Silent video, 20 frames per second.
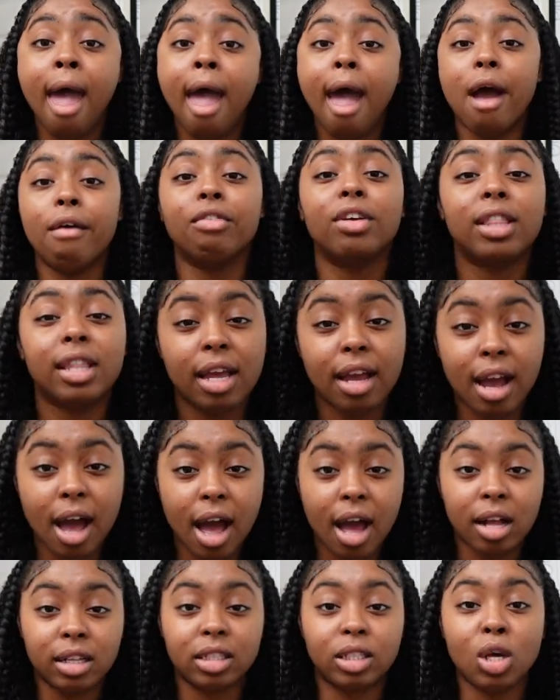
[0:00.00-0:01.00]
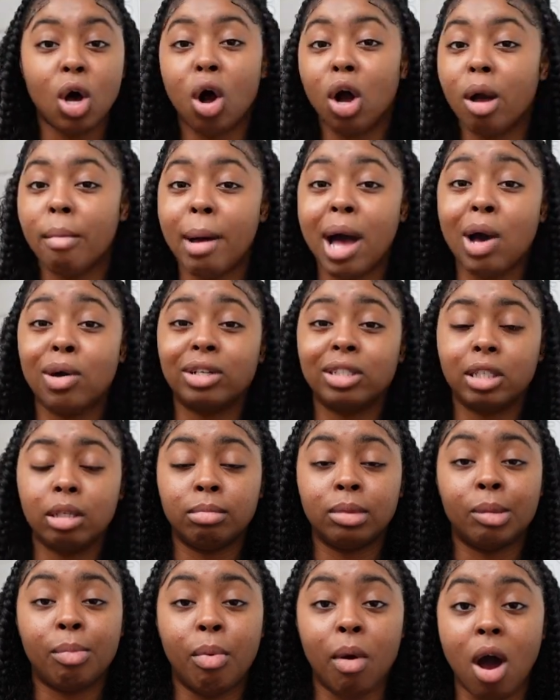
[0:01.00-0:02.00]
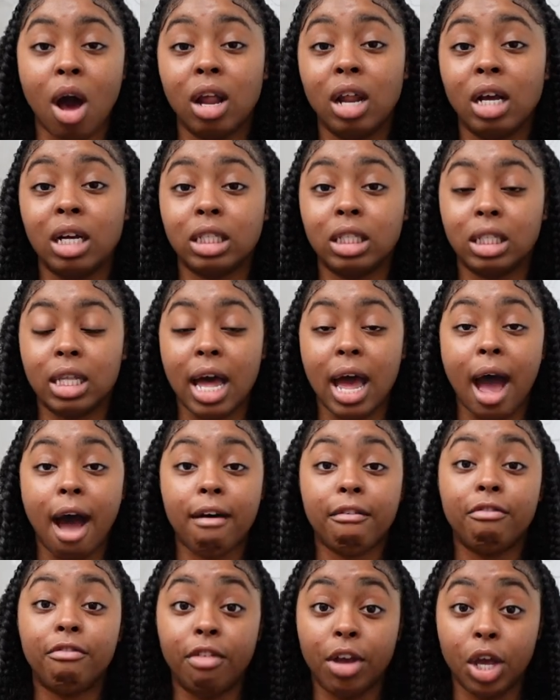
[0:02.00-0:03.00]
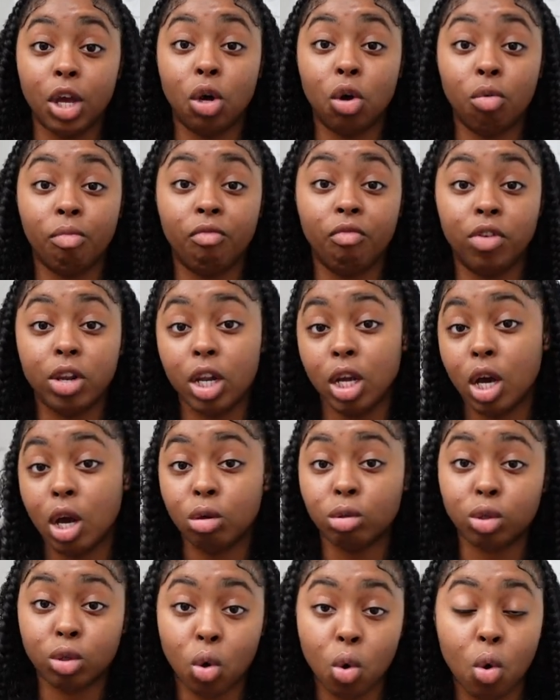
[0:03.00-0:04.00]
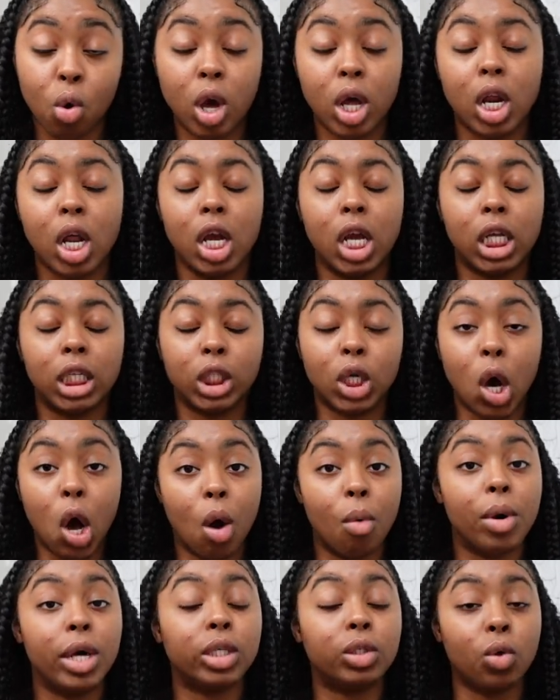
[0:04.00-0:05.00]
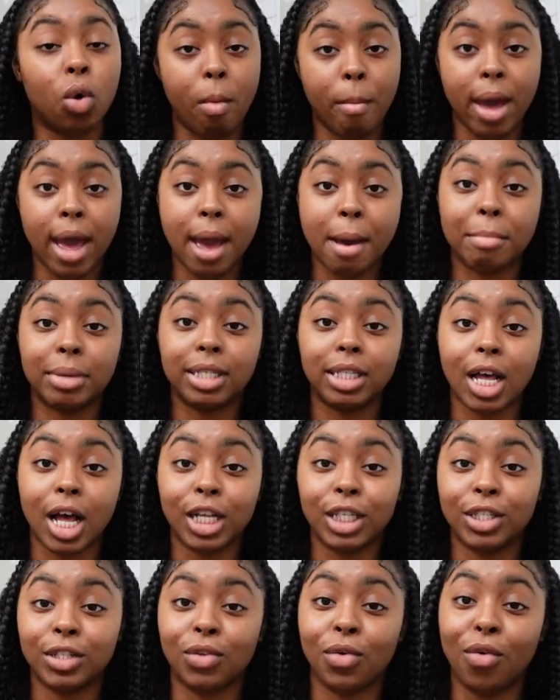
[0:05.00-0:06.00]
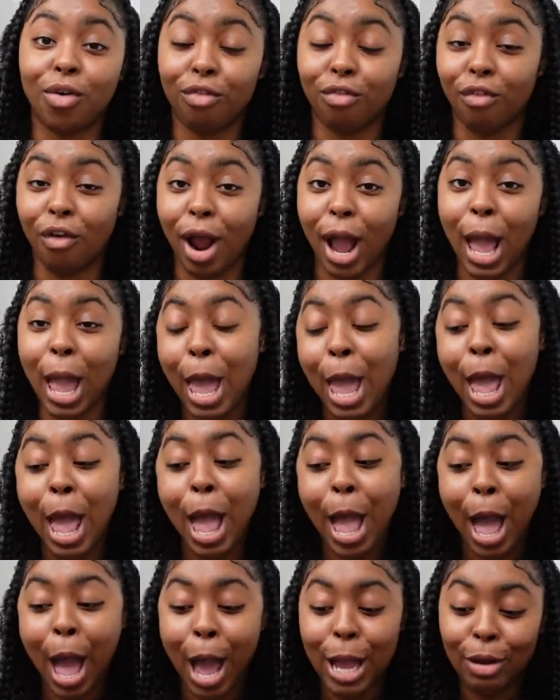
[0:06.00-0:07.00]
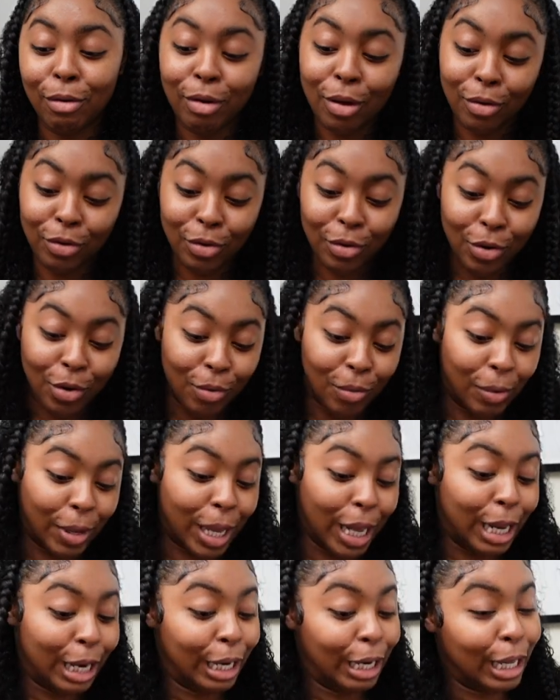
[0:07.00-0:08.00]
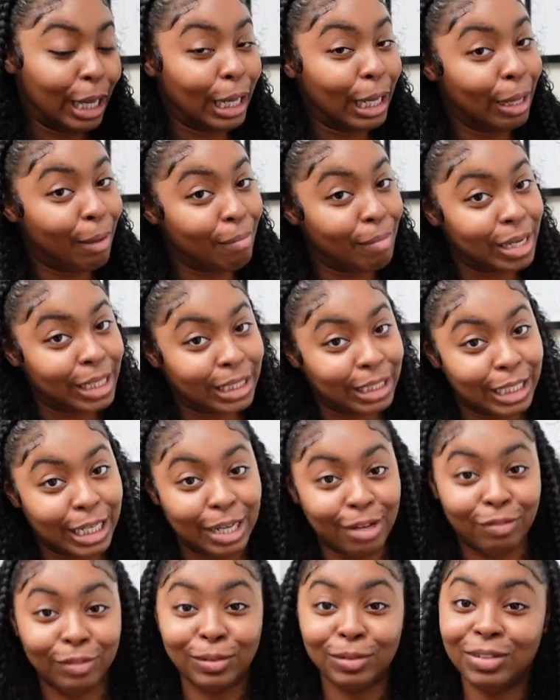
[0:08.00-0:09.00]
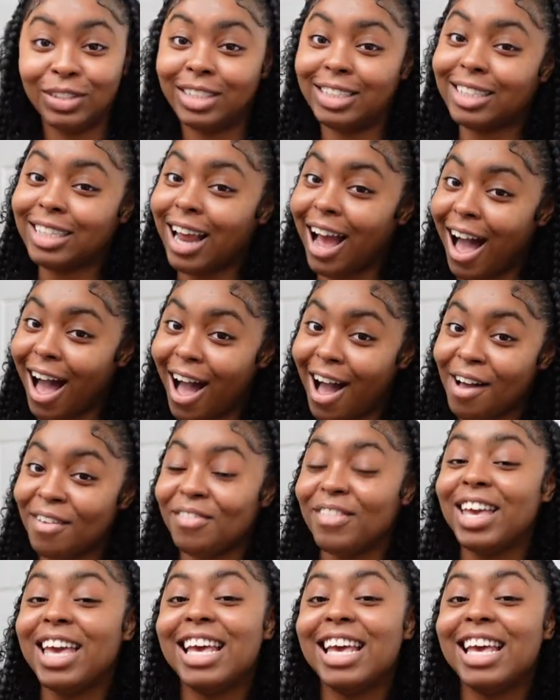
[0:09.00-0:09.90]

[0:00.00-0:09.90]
Everything I talk about in terms of products that I film videos on, it's always on my Amazon storefront. And you know your girl will get a little commission if you shop.